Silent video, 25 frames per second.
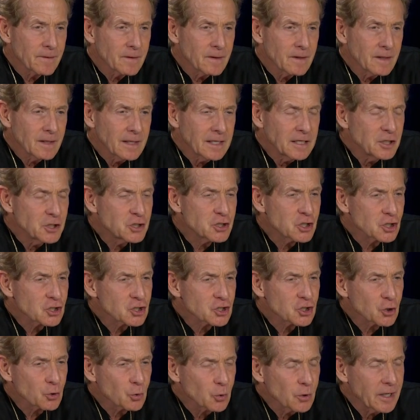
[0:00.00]
He
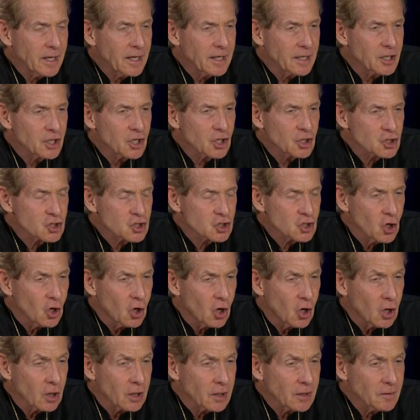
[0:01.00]
just created a
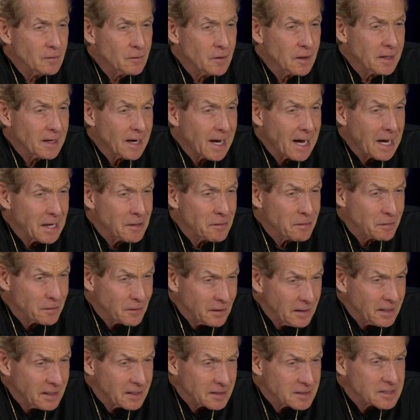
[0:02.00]
song that I
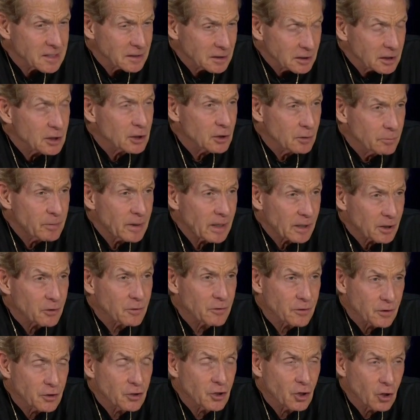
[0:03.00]
think is a little better
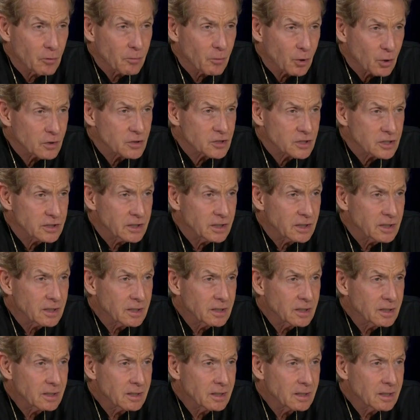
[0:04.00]
than No Mercy.
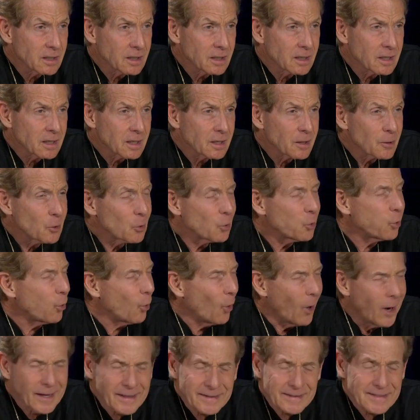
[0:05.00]

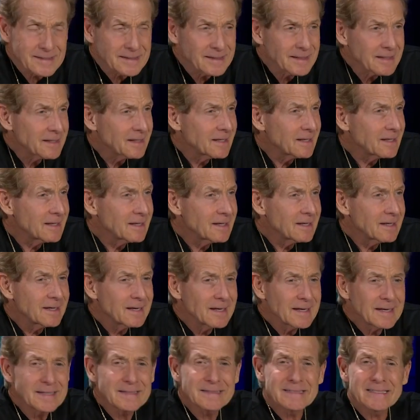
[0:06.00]
What?
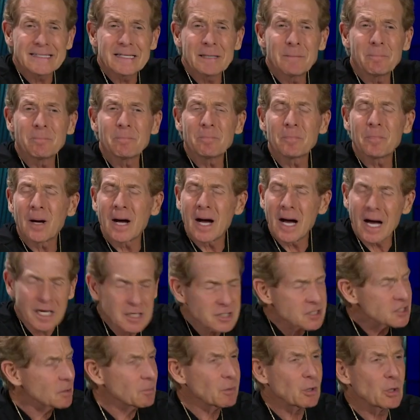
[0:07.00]
It's
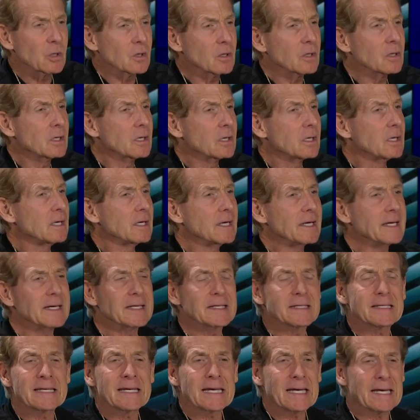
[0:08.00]
impossible.
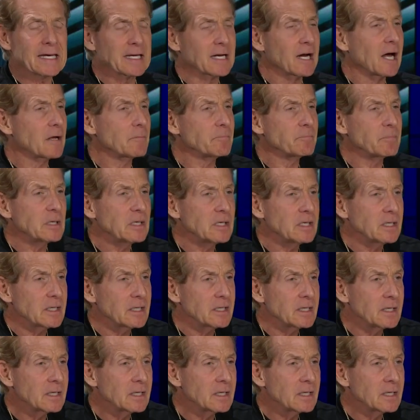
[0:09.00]
It cannot be.